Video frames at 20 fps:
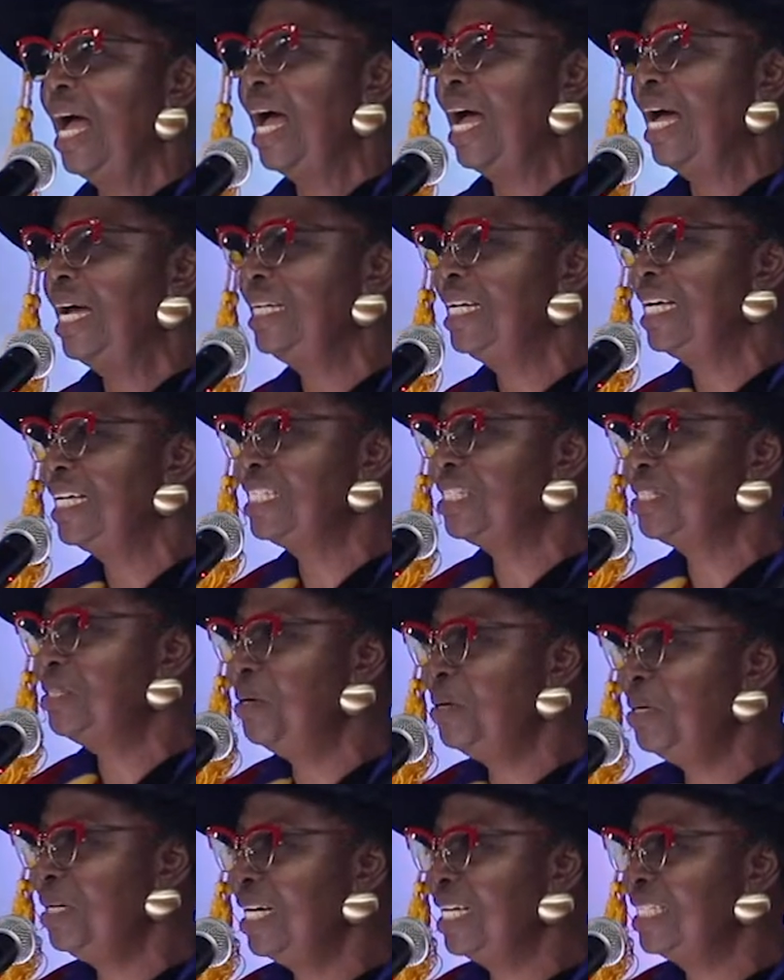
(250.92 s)
And as
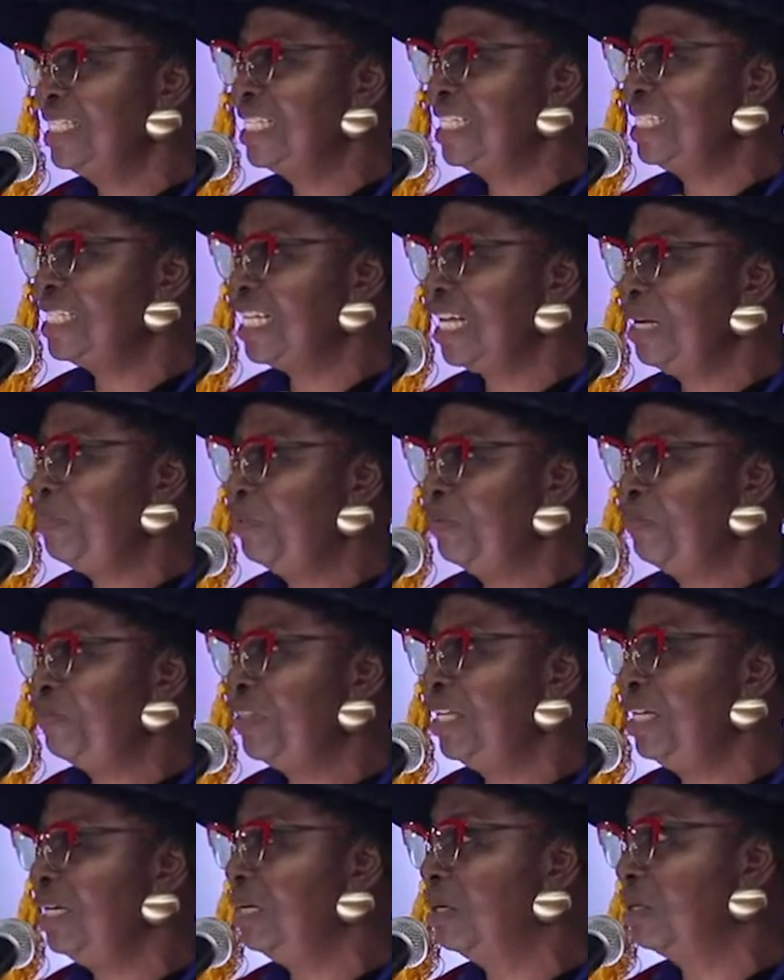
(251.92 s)
long as this type of
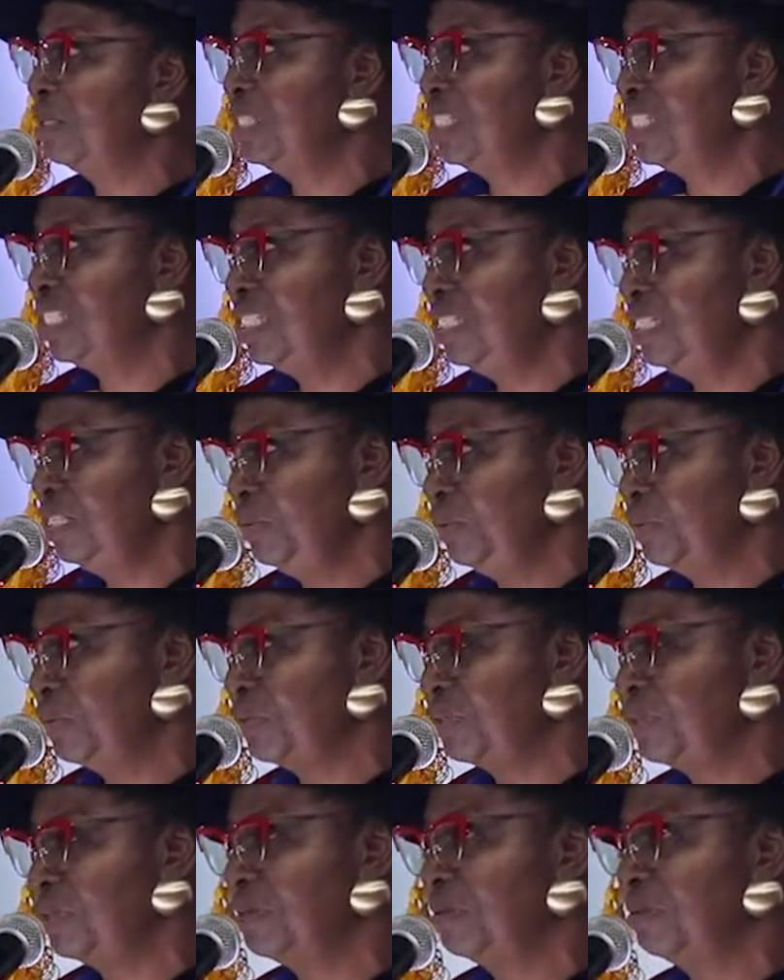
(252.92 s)
thing
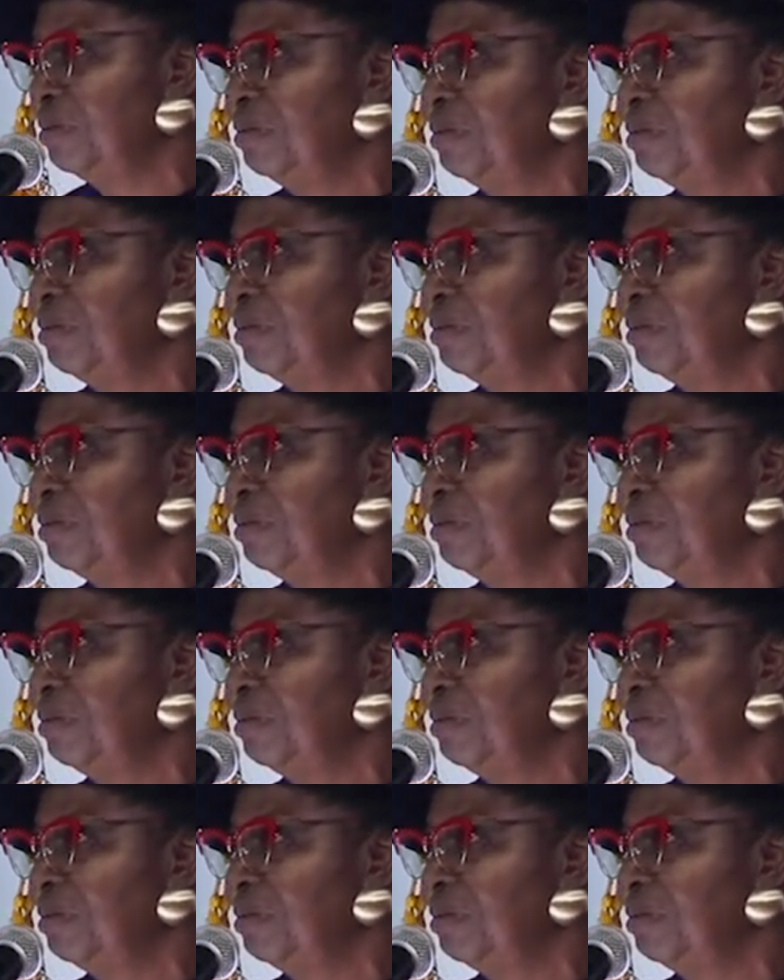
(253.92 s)
continues,